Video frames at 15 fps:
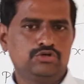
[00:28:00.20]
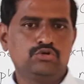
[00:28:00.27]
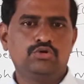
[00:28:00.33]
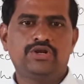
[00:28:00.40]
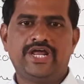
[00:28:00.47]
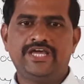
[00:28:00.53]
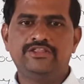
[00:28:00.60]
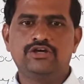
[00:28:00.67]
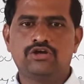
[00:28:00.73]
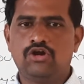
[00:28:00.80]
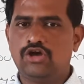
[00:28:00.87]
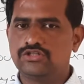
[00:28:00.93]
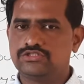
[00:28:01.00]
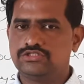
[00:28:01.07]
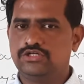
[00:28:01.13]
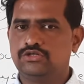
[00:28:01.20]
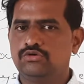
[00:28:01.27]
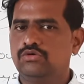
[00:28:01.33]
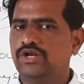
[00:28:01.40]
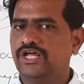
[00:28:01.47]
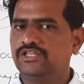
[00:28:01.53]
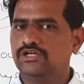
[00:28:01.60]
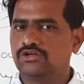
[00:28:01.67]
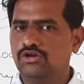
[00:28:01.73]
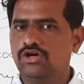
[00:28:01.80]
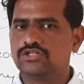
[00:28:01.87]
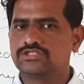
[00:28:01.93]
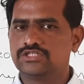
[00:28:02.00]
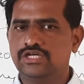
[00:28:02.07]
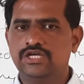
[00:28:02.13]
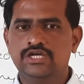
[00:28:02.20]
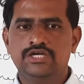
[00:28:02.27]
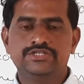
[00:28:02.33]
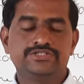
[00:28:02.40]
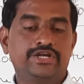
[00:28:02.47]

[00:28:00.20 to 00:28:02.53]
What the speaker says: to dry the clothes.